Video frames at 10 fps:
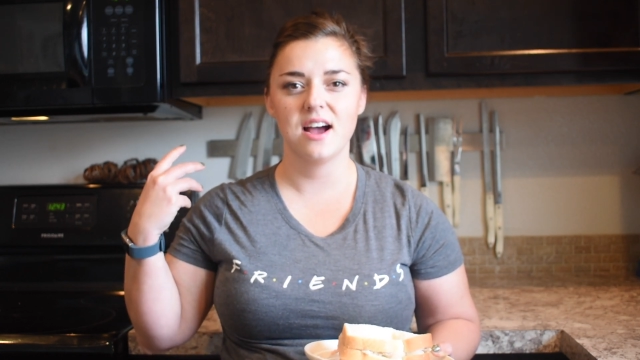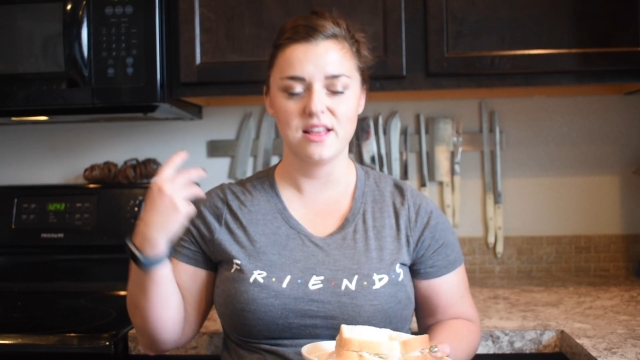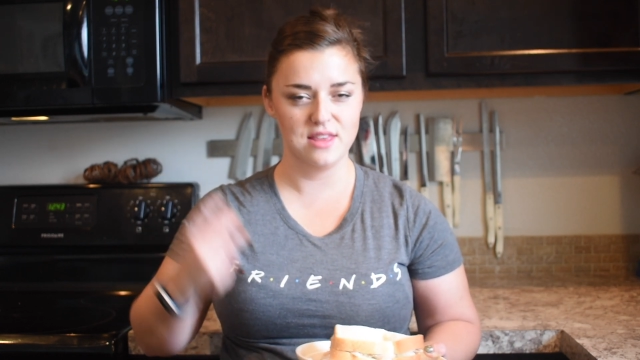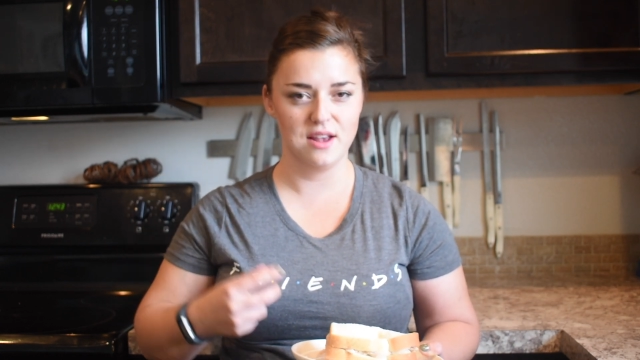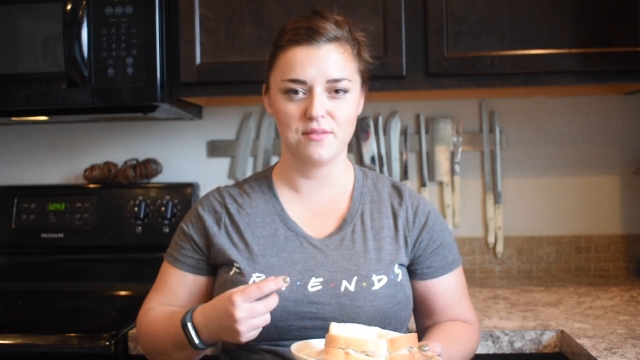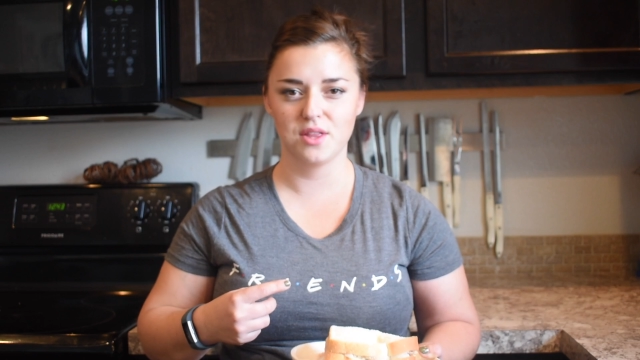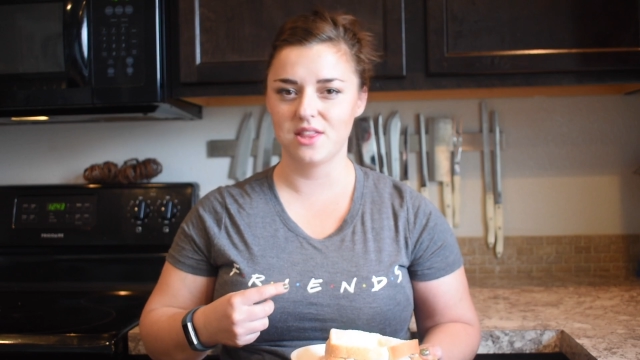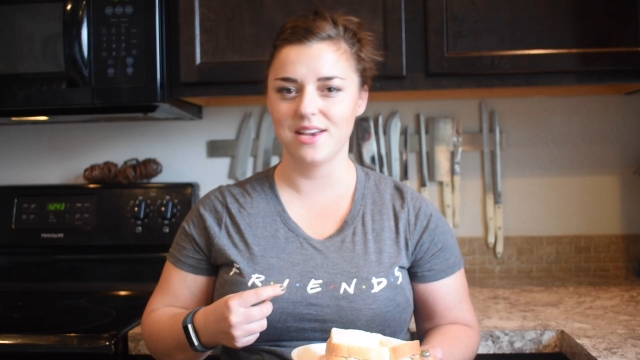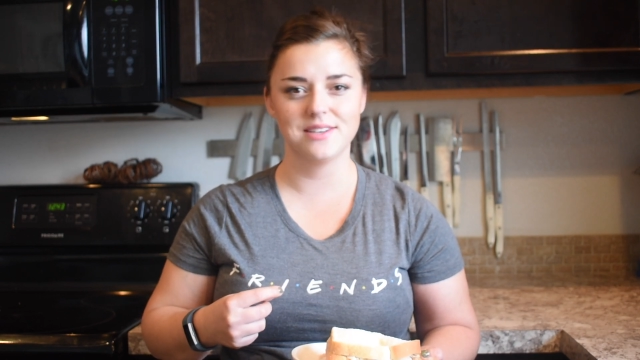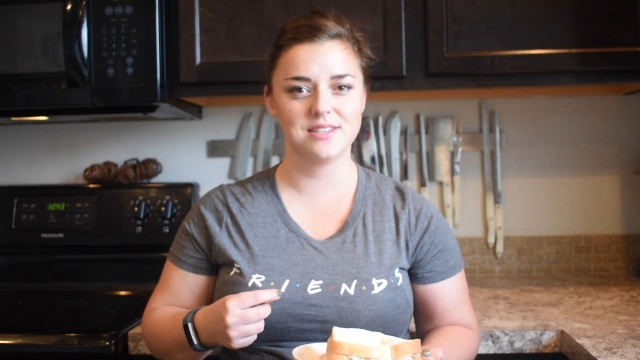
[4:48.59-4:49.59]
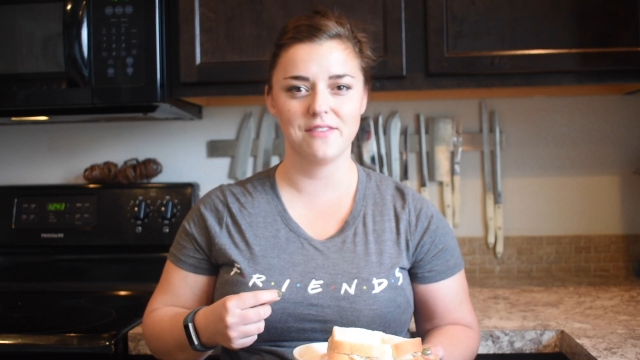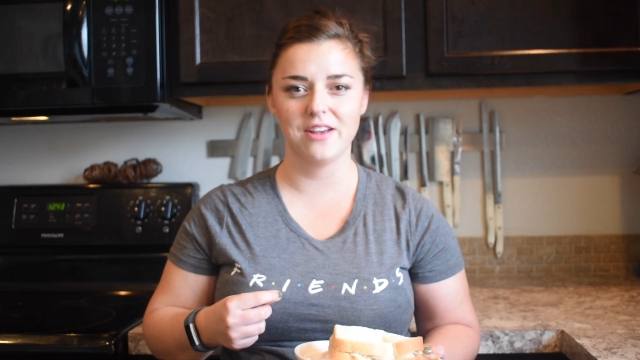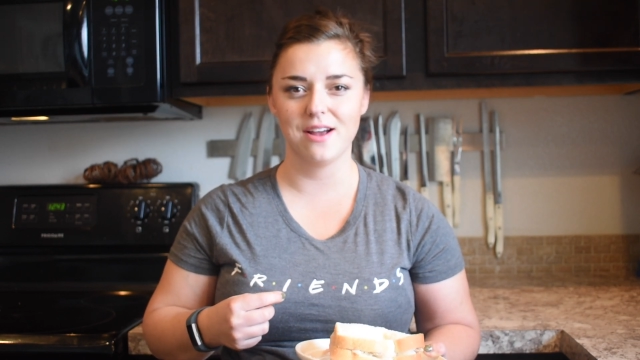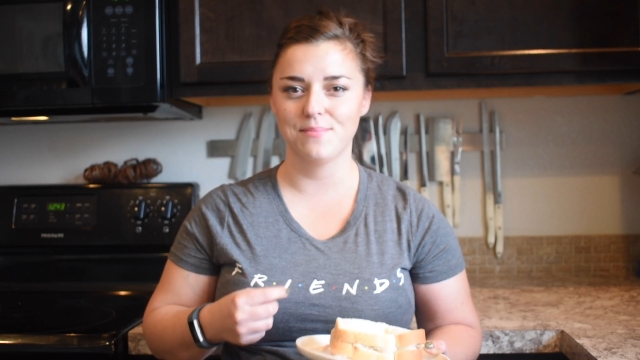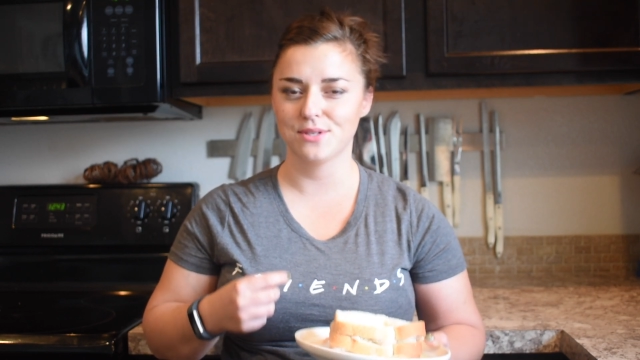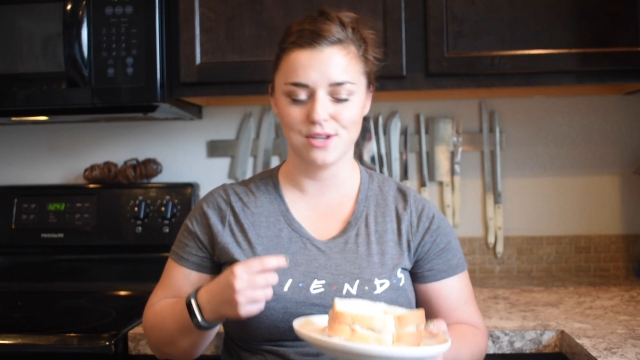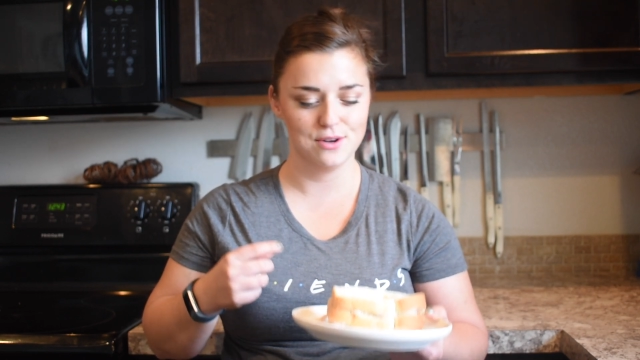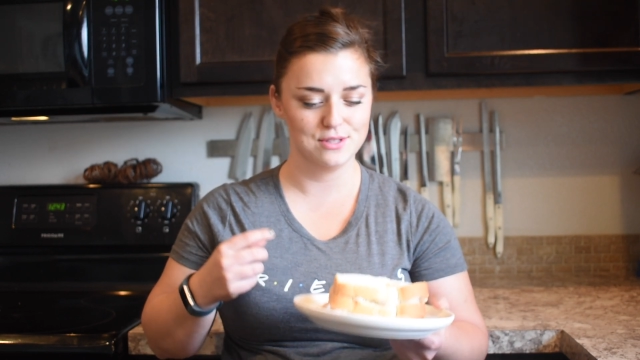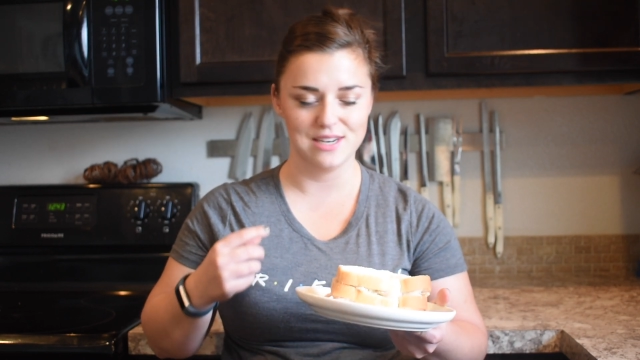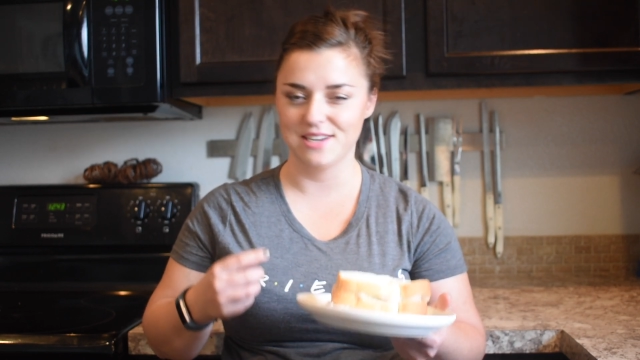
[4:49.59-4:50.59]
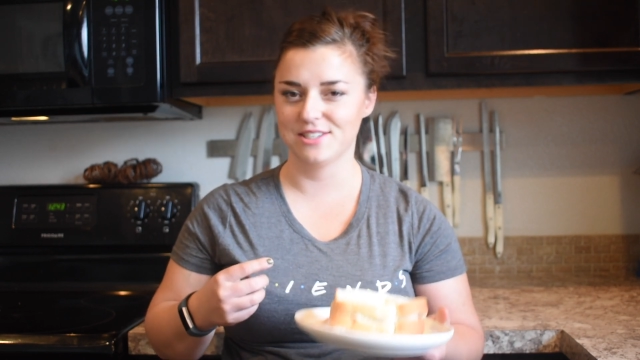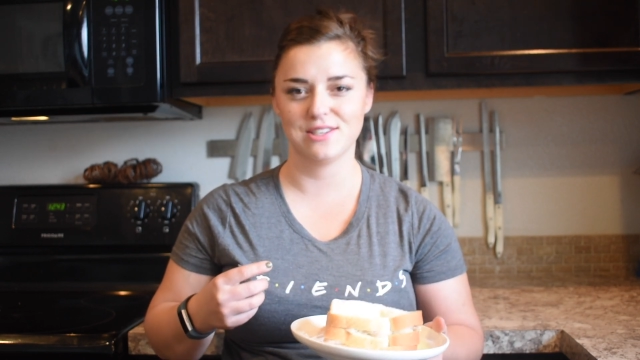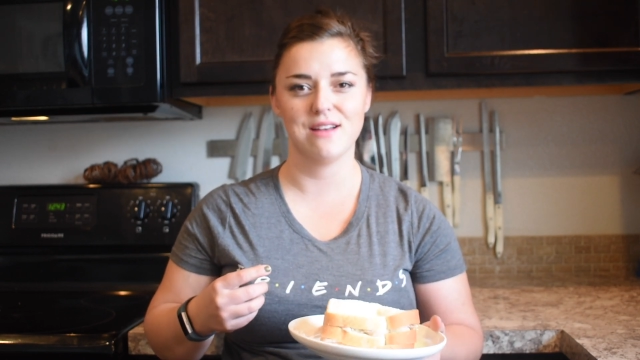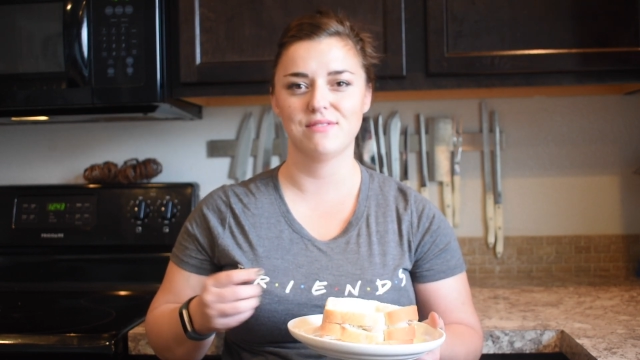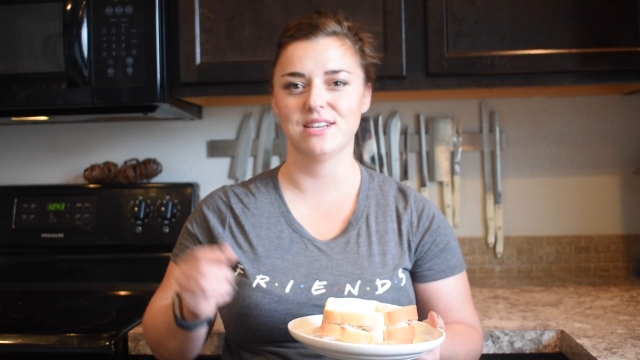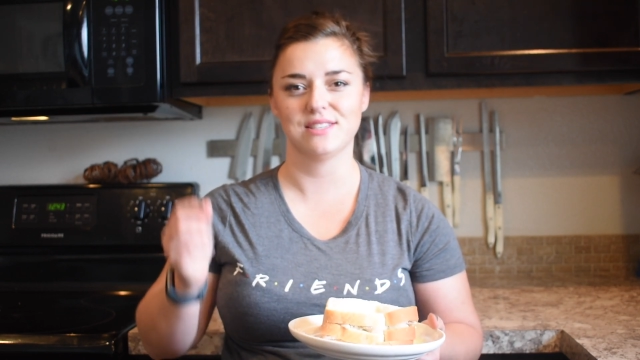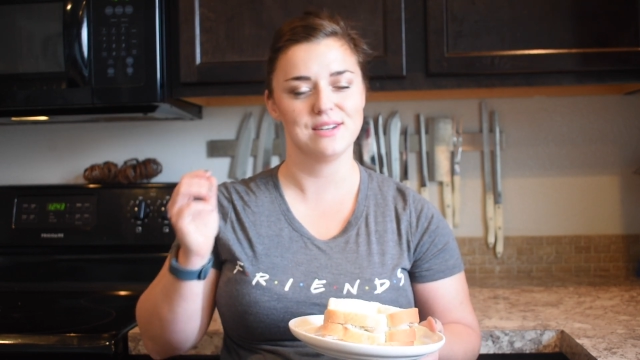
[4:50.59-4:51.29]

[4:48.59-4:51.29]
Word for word: I think of the Thanksgiving episodes and I just love this.